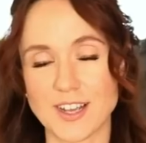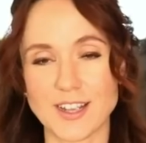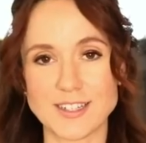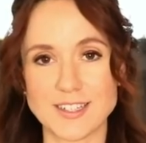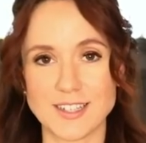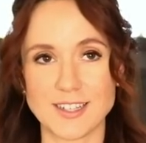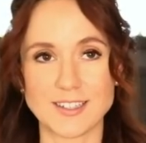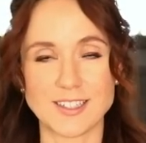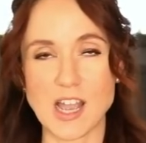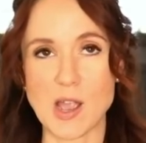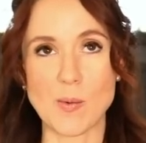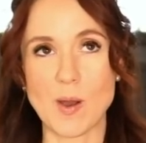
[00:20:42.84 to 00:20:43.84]
idea,
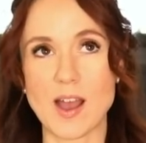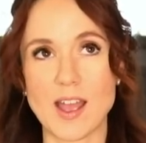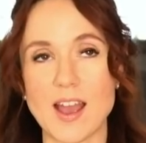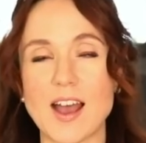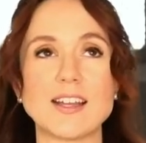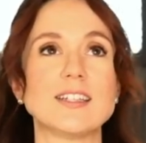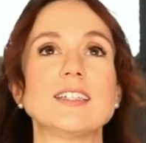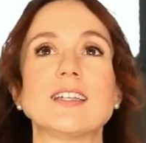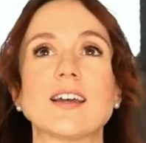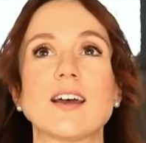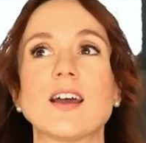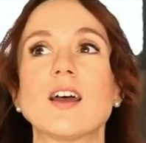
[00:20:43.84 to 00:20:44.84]
D I Y
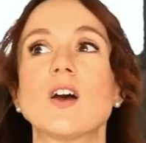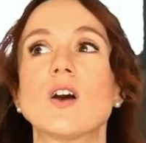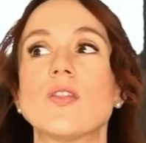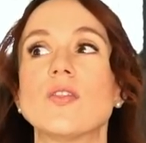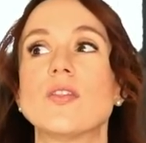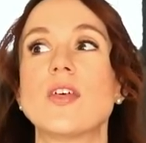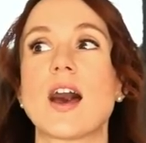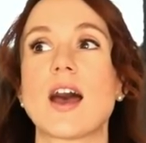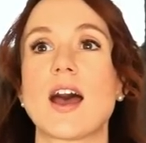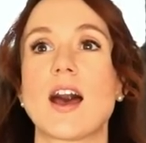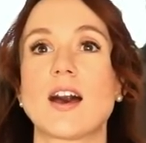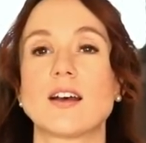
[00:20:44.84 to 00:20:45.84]
idea that
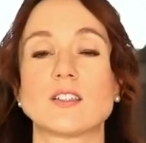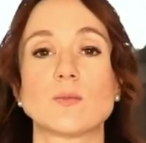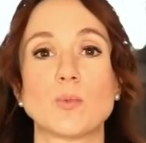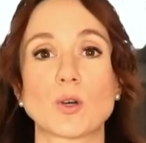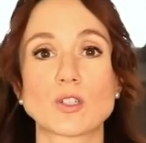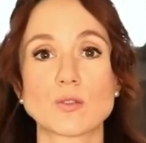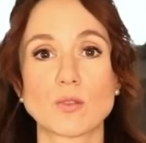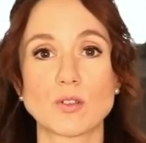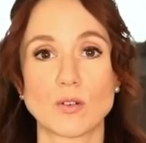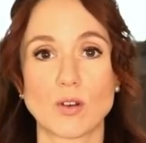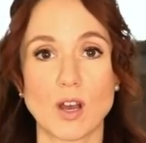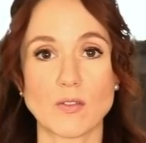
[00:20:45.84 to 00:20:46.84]
has books with
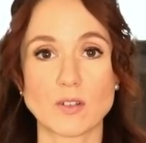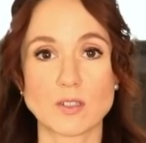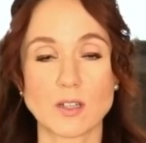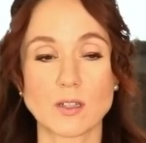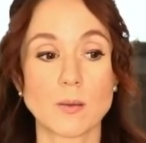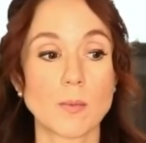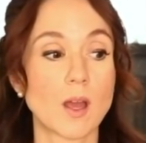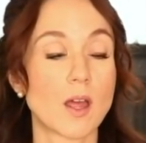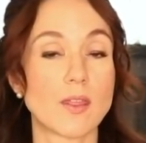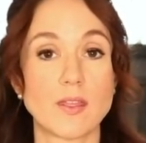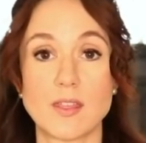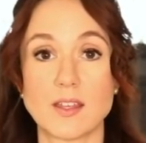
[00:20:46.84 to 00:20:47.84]
no covers on them,
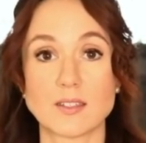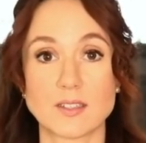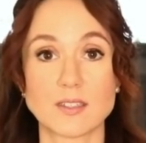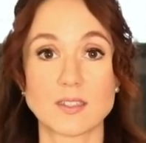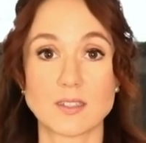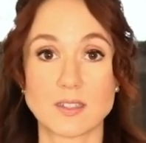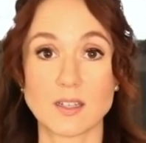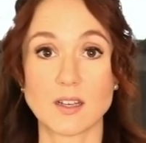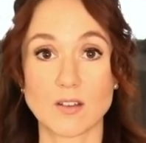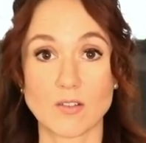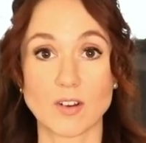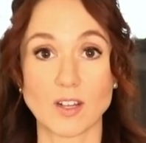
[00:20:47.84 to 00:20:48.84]
this is
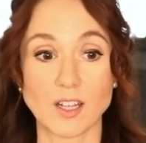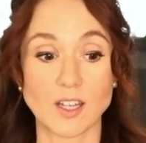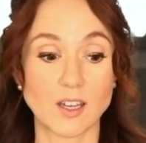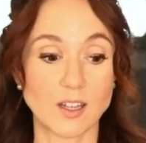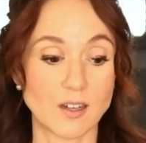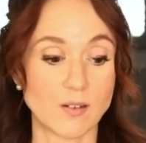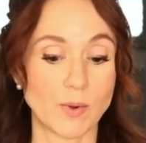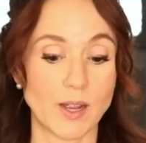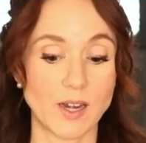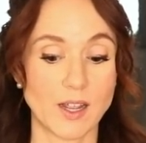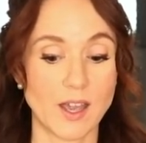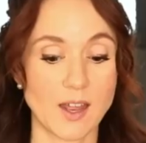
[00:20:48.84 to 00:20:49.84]
a really good
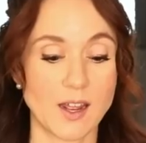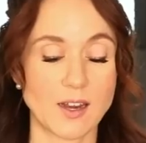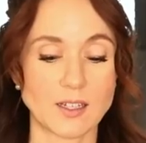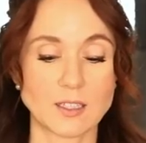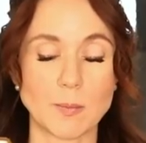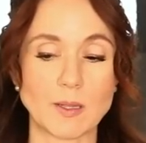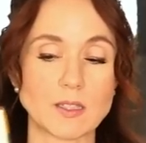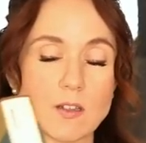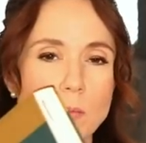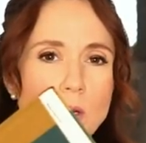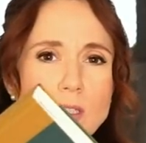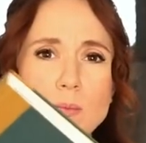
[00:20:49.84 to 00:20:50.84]
way to get
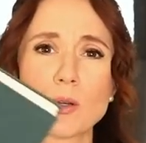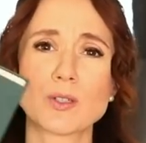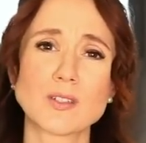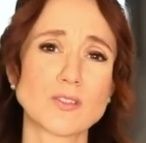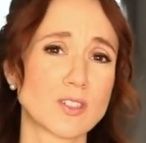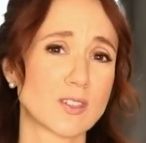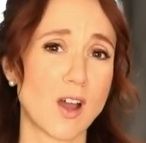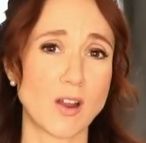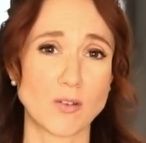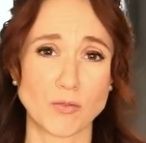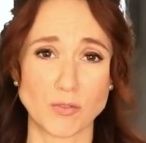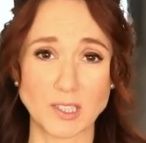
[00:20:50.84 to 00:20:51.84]
inexpensive books. Books have just
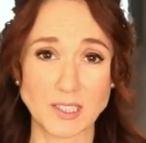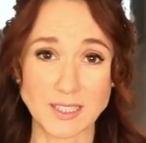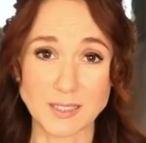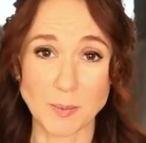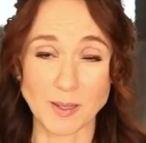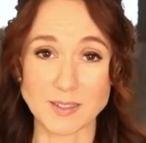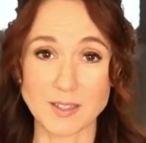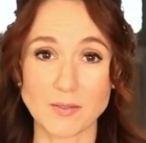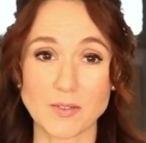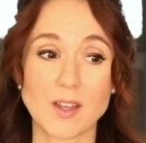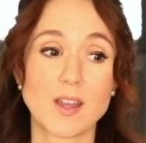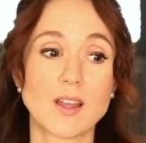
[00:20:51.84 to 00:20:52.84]
gotten really
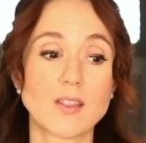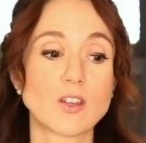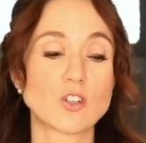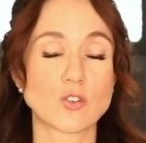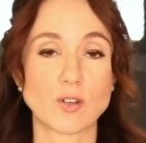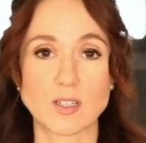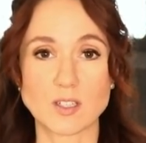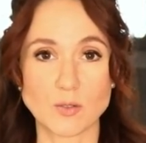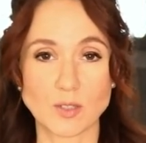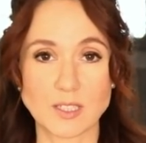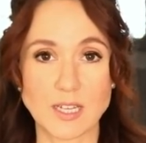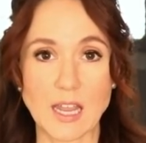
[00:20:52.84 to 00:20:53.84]
expensive. The trend has
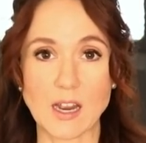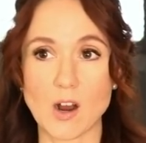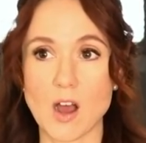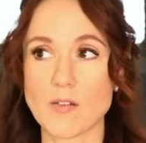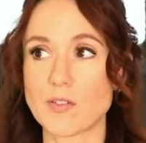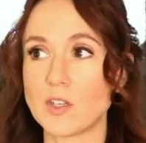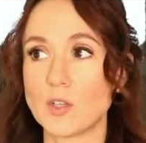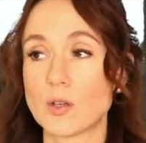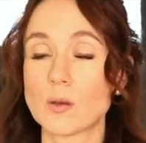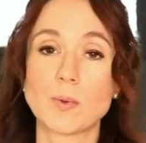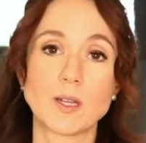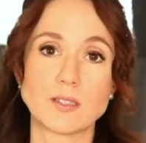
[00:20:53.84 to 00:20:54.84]
really taken off, and you
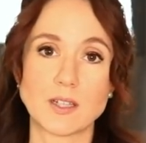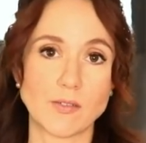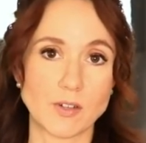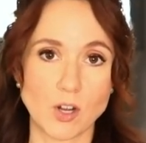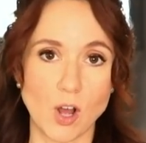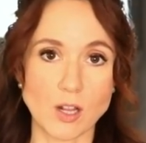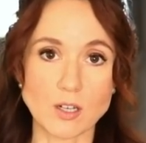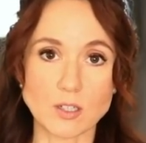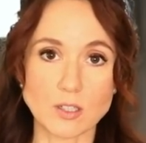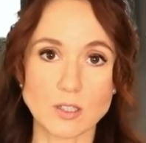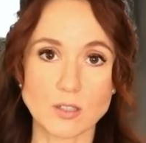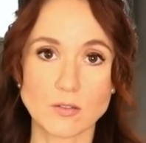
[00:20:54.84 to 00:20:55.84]
can pay seven
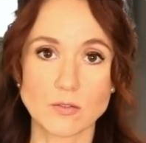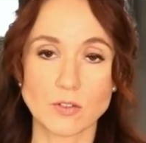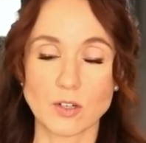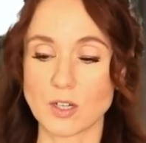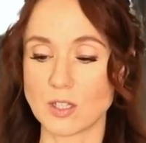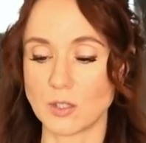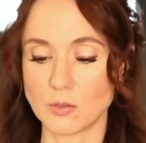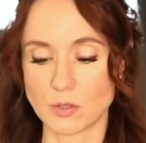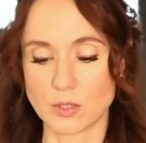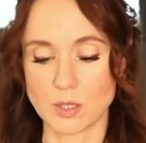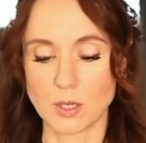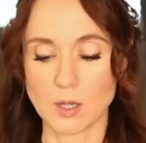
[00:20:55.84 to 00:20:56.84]
dollars for a
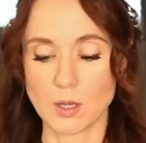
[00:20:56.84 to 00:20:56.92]
used